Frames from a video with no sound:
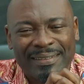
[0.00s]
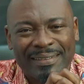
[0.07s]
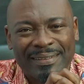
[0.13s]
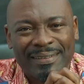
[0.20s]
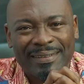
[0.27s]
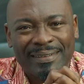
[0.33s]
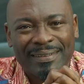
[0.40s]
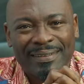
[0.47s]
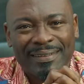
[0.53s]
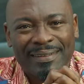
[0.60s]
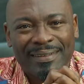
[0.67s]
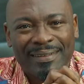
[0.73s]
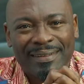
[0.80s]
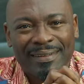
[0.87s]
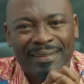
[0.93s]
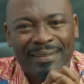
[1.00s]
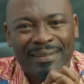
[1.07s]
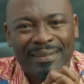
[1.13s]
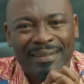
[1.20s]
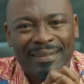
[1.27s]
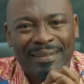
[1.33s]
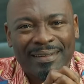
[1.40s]

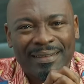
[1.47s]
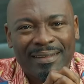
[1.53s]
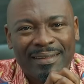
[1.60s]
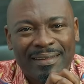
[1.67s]
Nothing is said.